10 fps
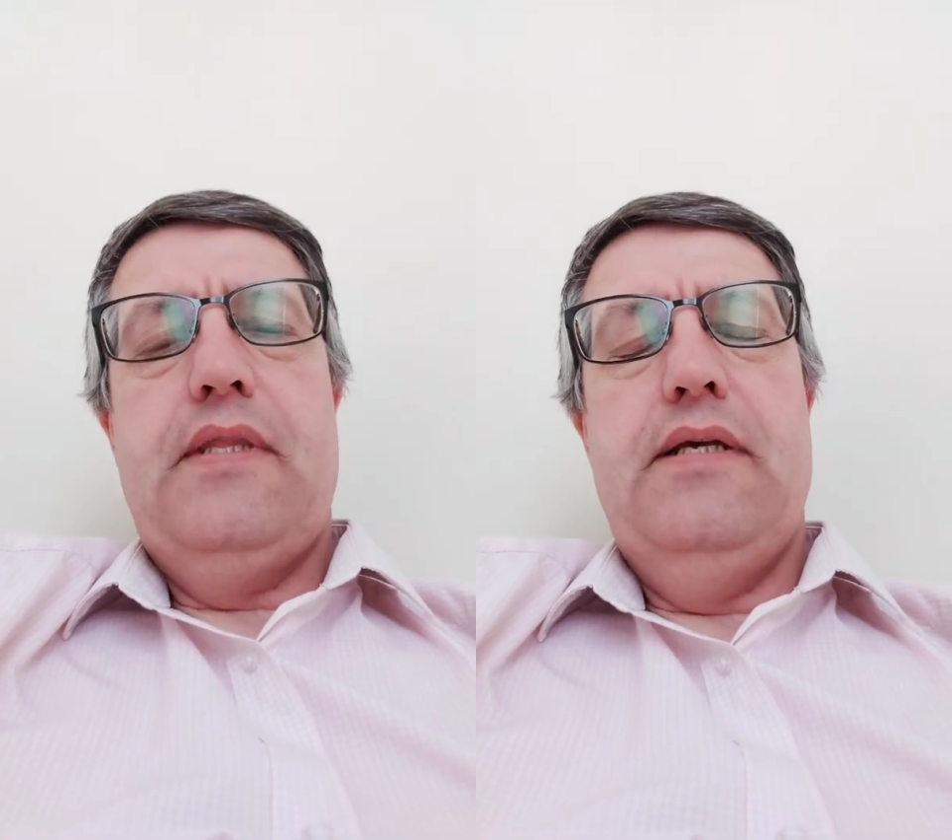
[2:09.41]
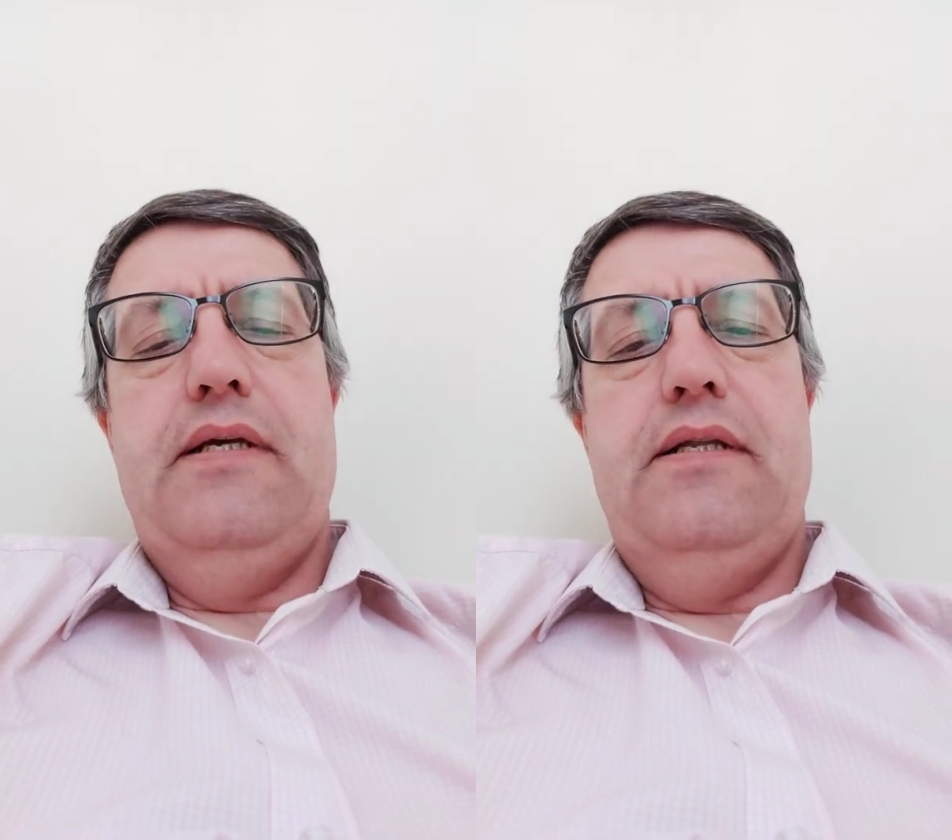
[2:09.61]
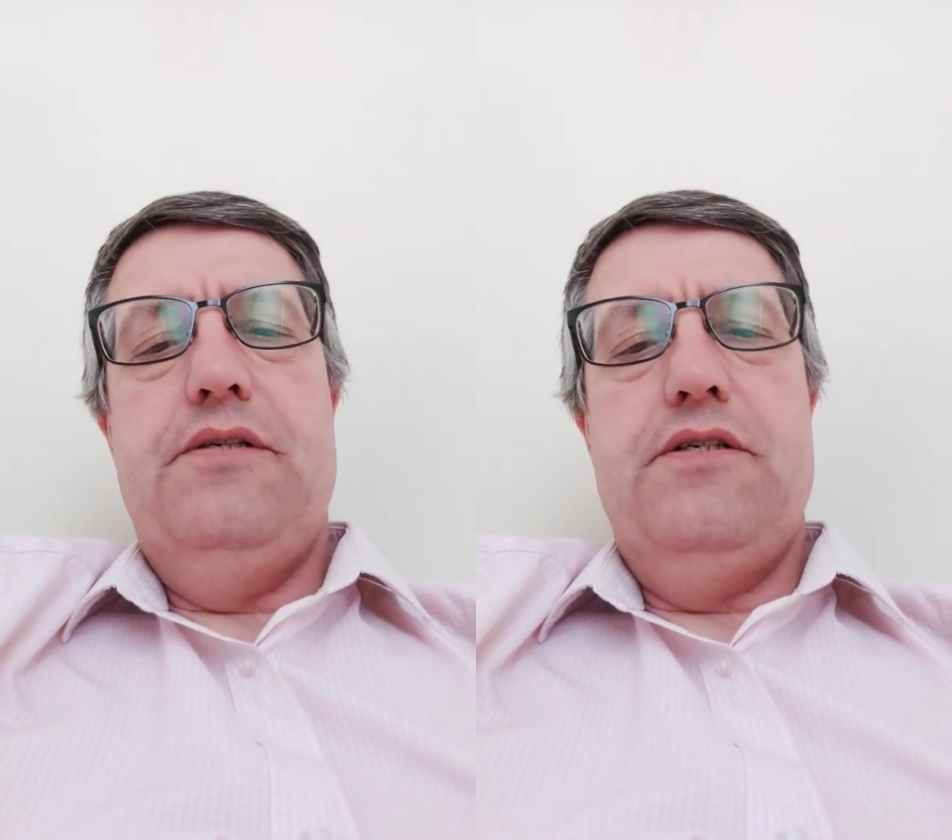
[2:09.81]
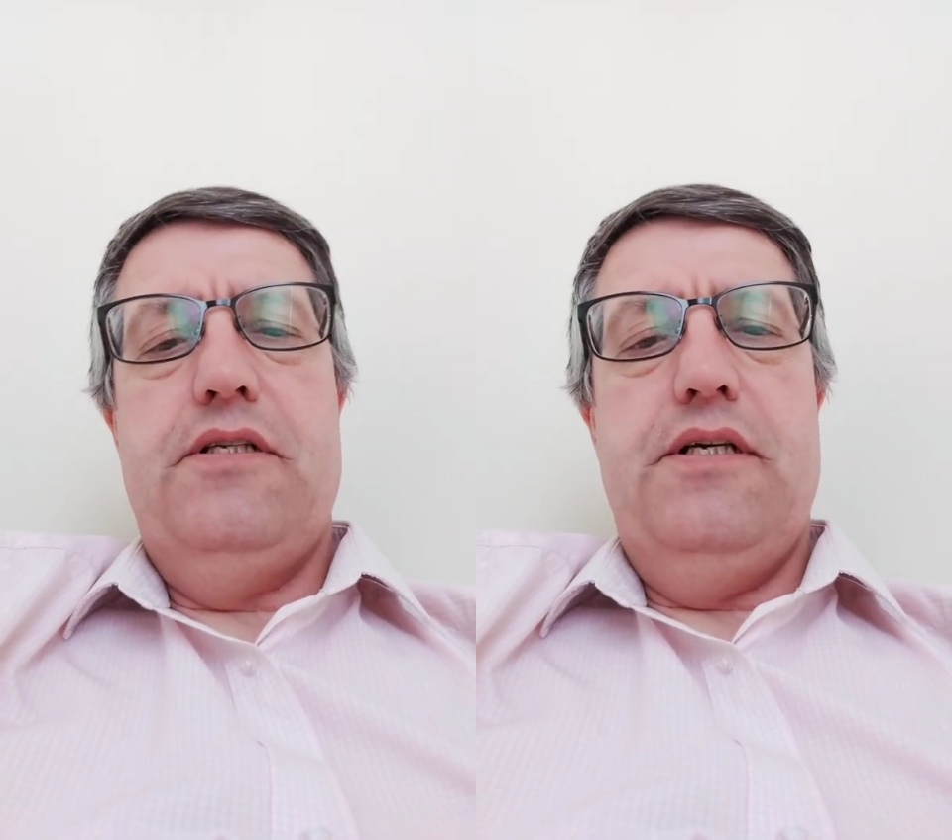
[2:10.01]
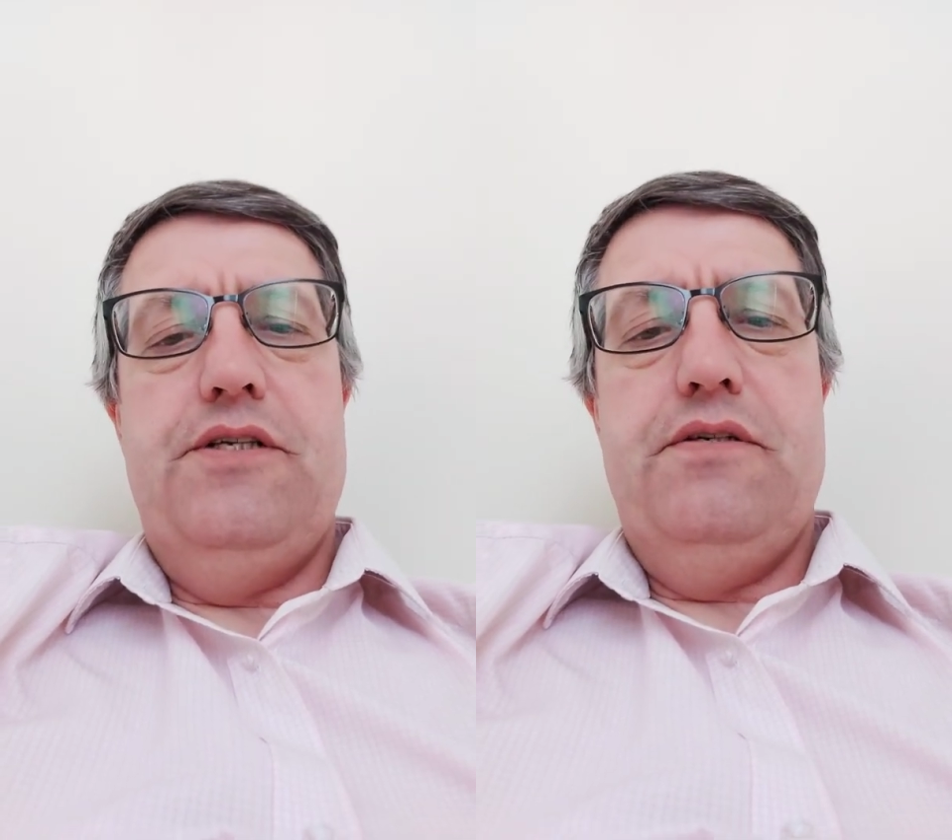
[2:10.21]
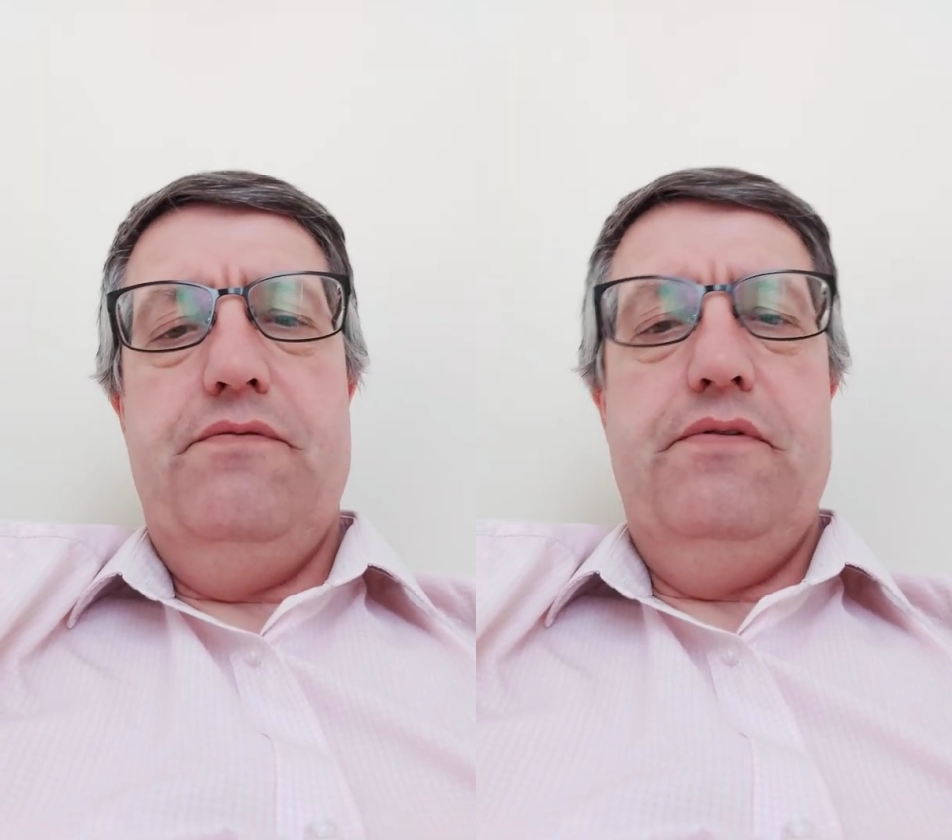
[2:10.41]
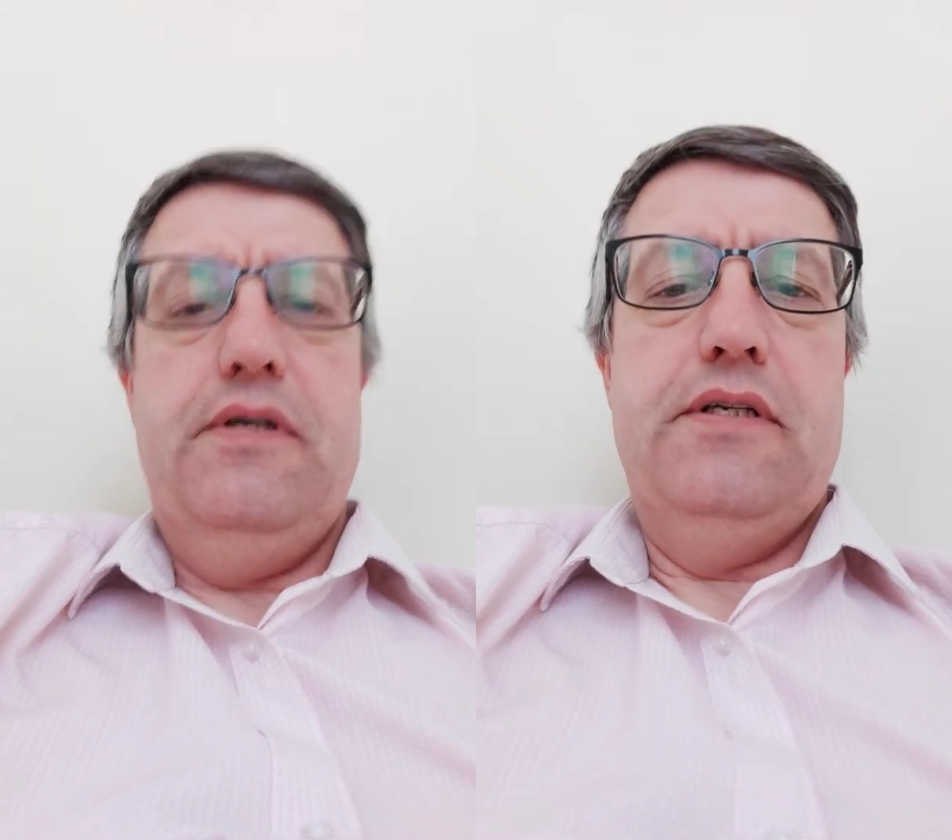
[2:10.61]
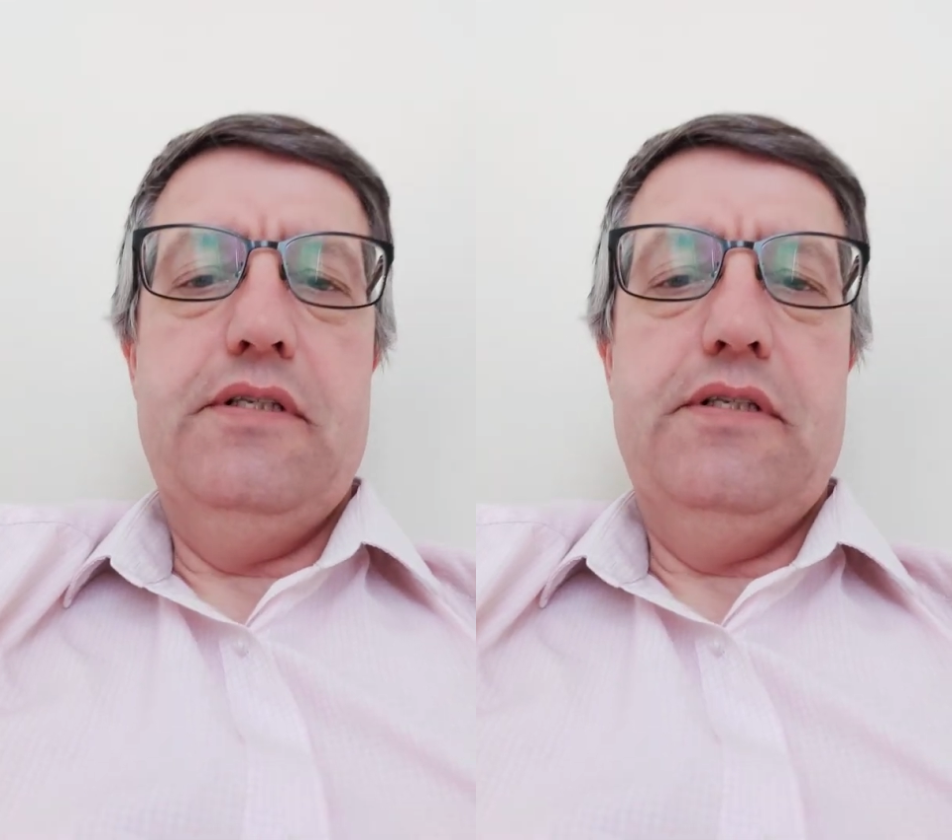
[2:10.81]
legislation that